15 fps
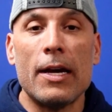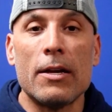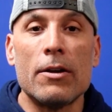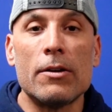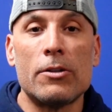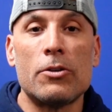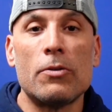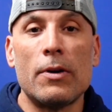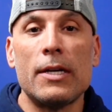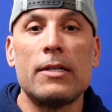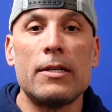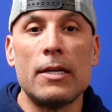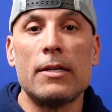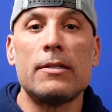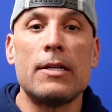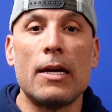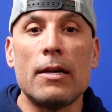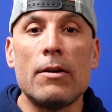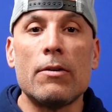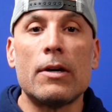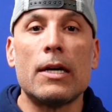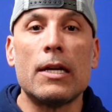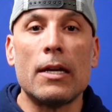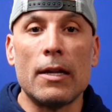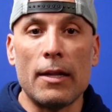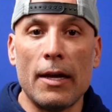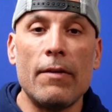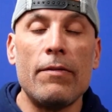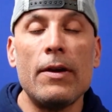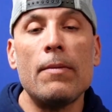Your choice is that you can
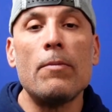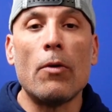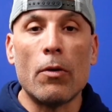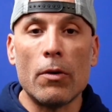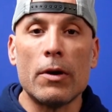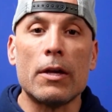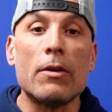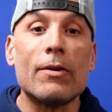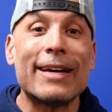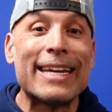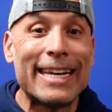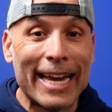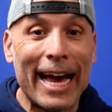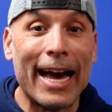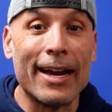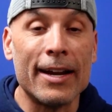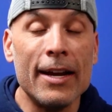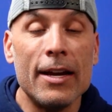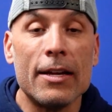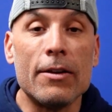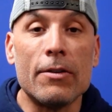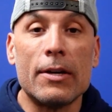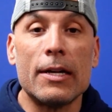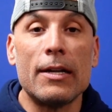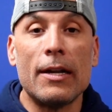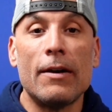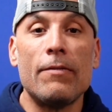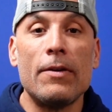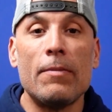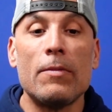love Him or you cannot. You can
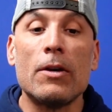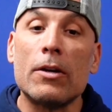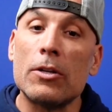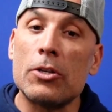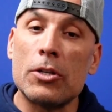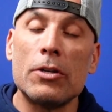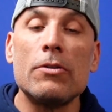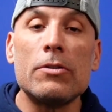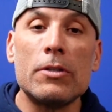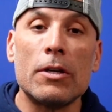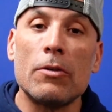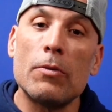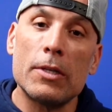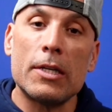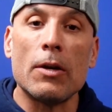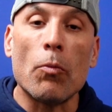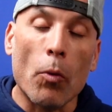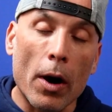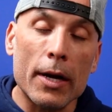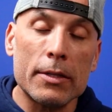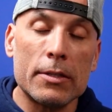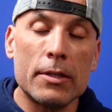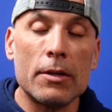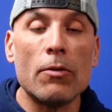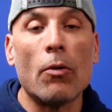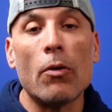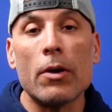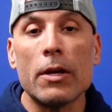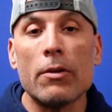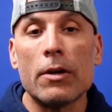love Him, you could choose to, which He wants to,
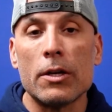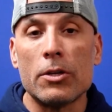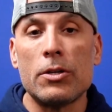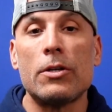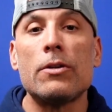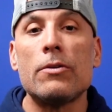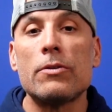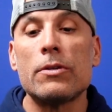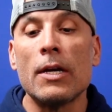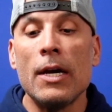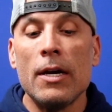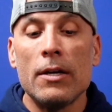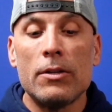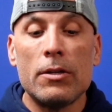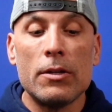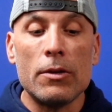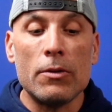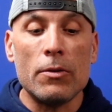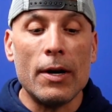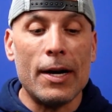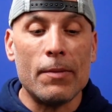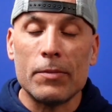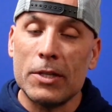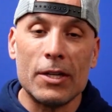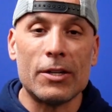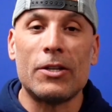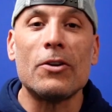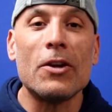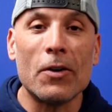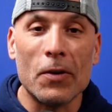or you could choose to um, to
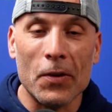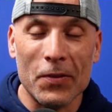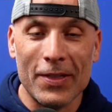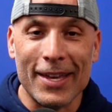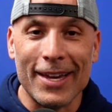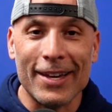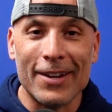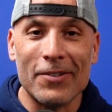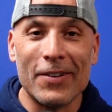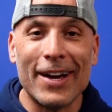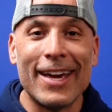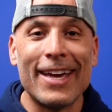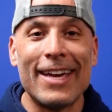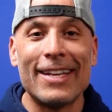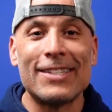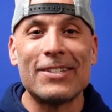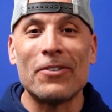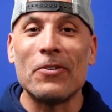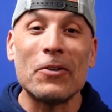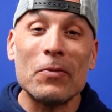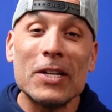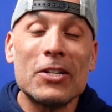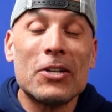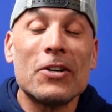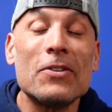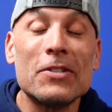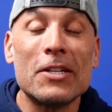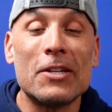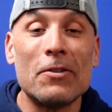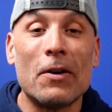do your own thing, right? And so when we
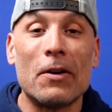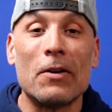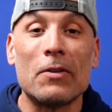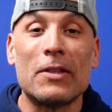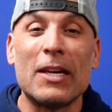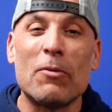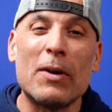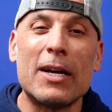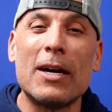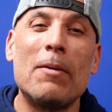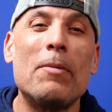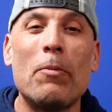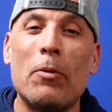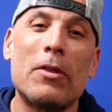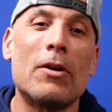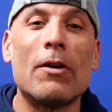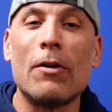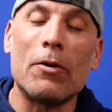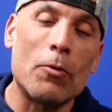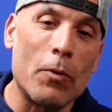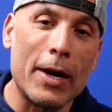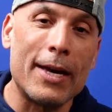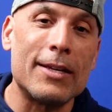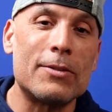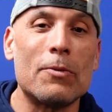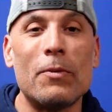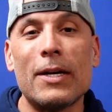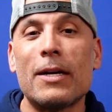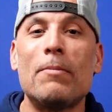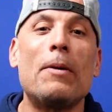choose to do our own thing, we come up with our own ways. When
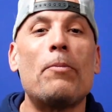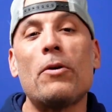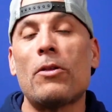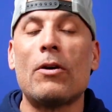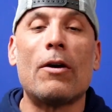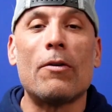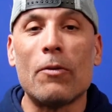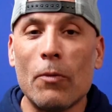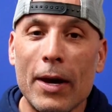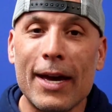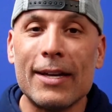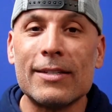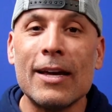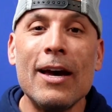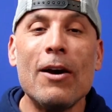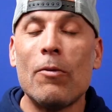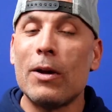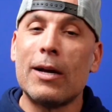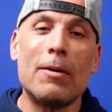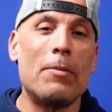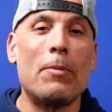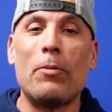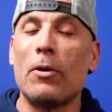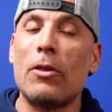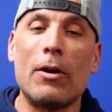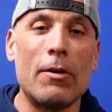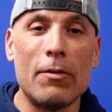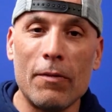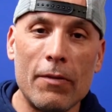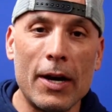we come up with our own ways, we come up with our
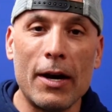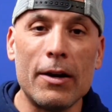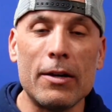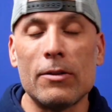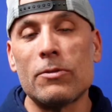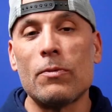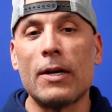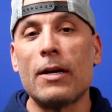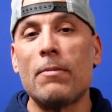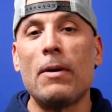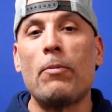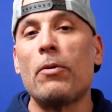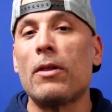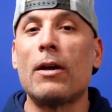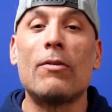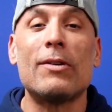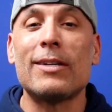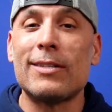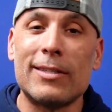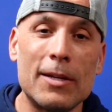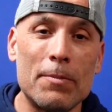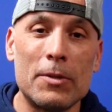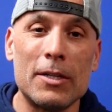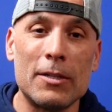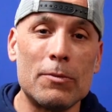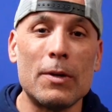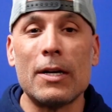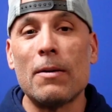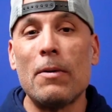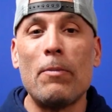own values, we come up with our own assumptions,
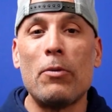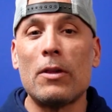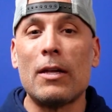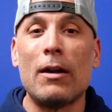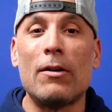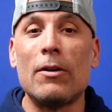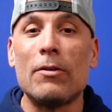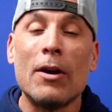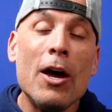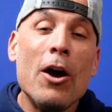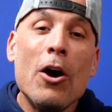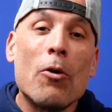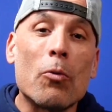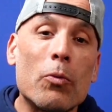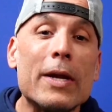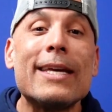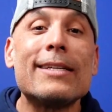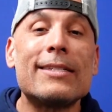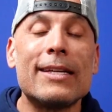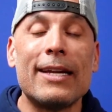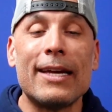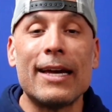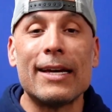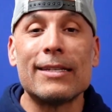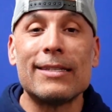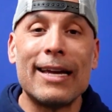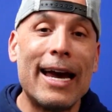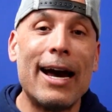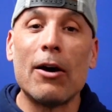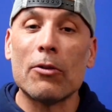we come up with our own reasoning as
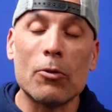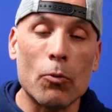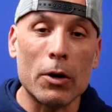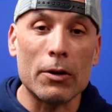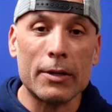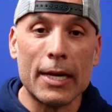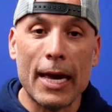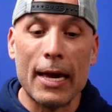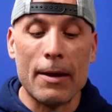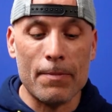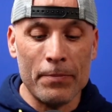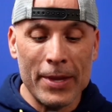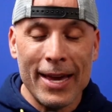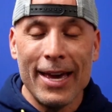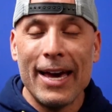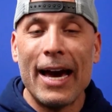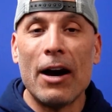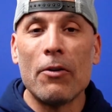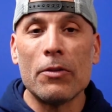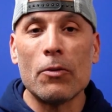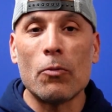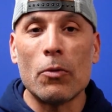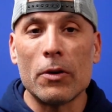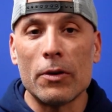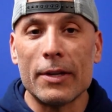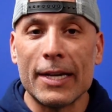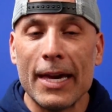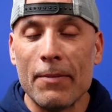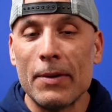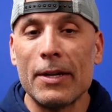to how the world came, how the
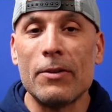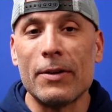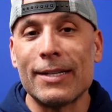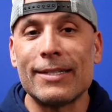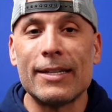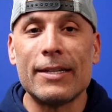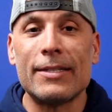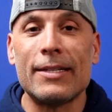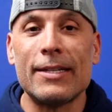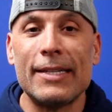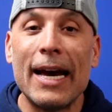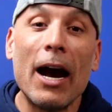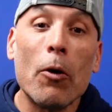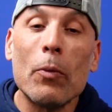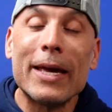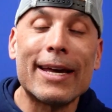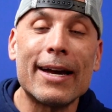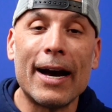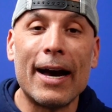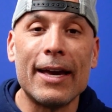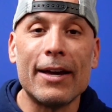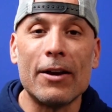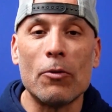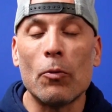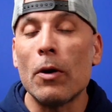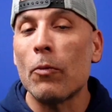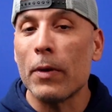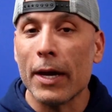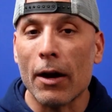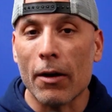world came into existence, how we got here,
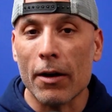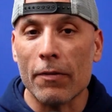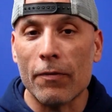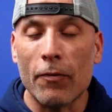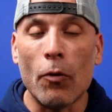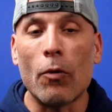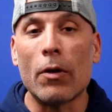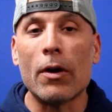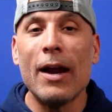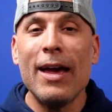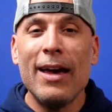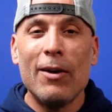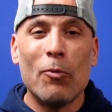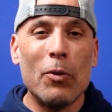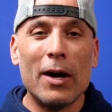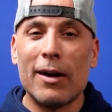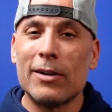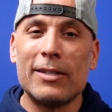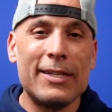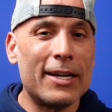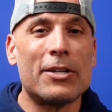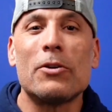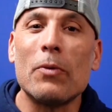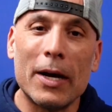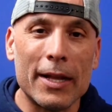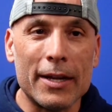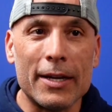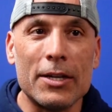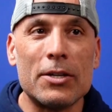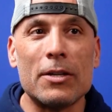what we are for, what our
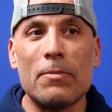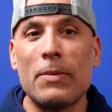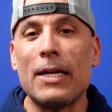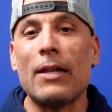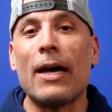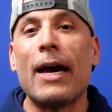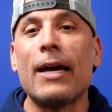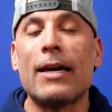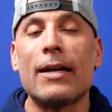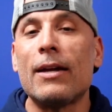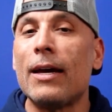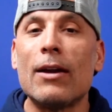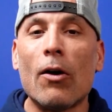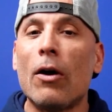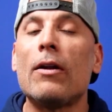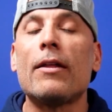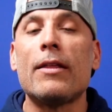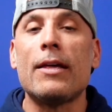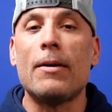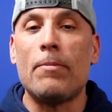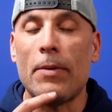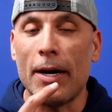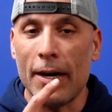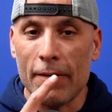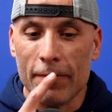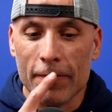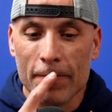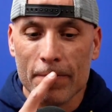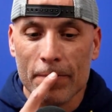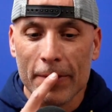sexuality should be like, and, and all of the above.
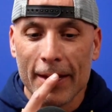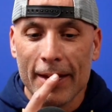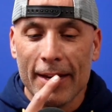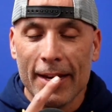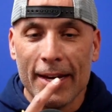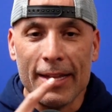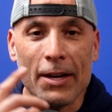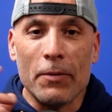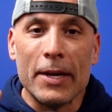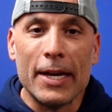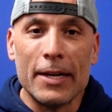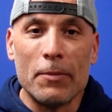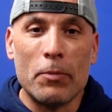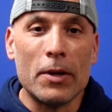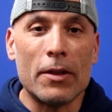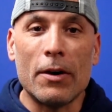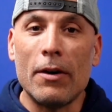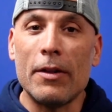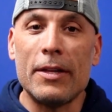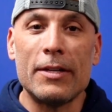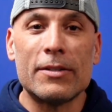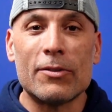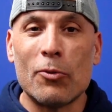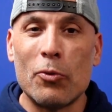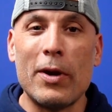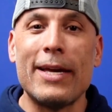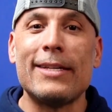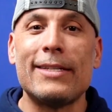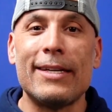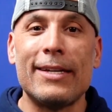And then we end up with all this
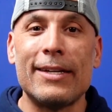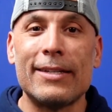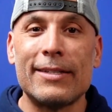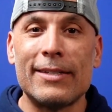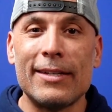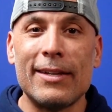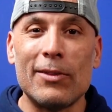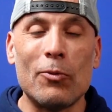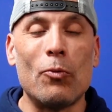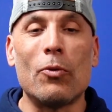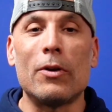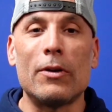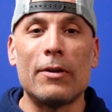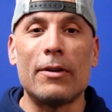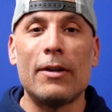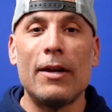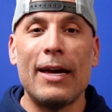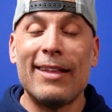craziness in the world.